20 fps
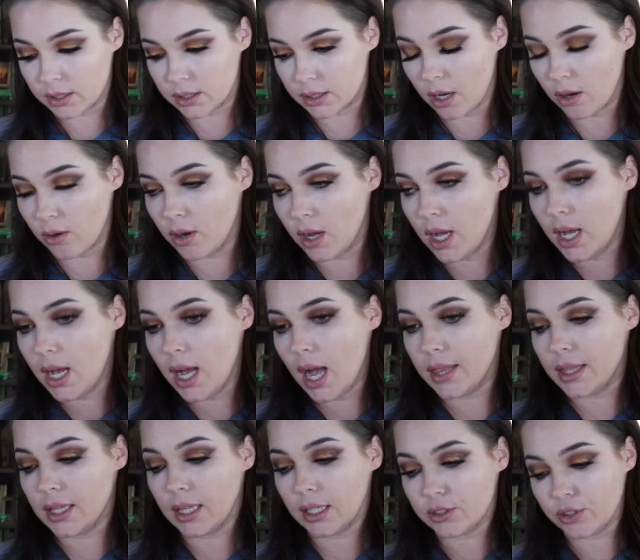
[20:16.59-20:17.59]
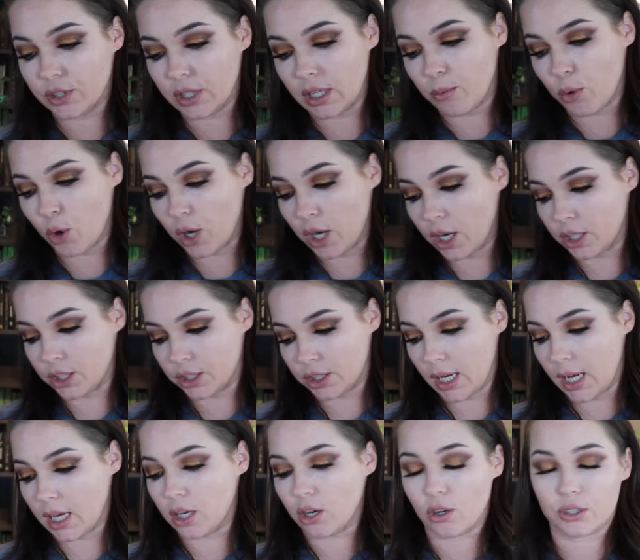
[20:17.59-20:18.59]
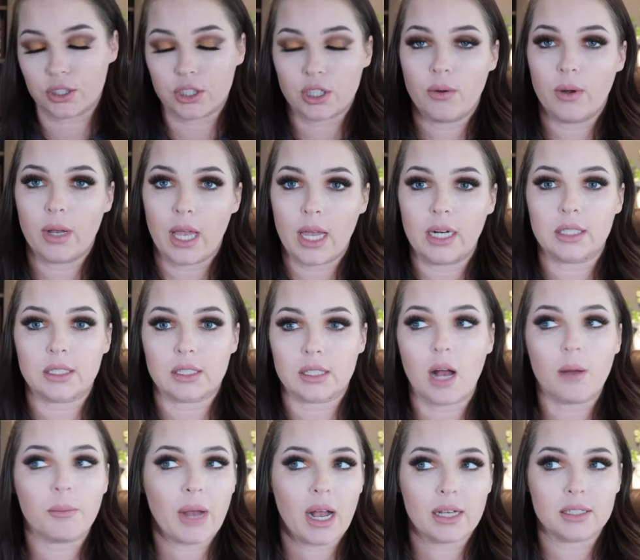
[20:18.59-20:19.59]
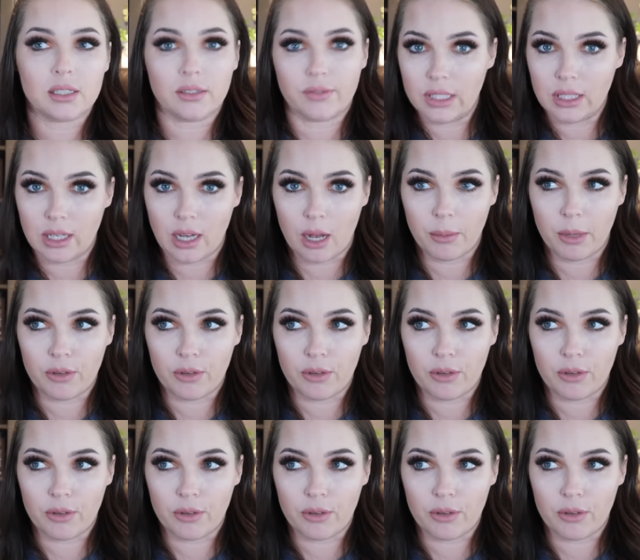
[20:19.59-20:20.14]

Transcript: So I think that's really important to understand. And also, again, it's not passive income.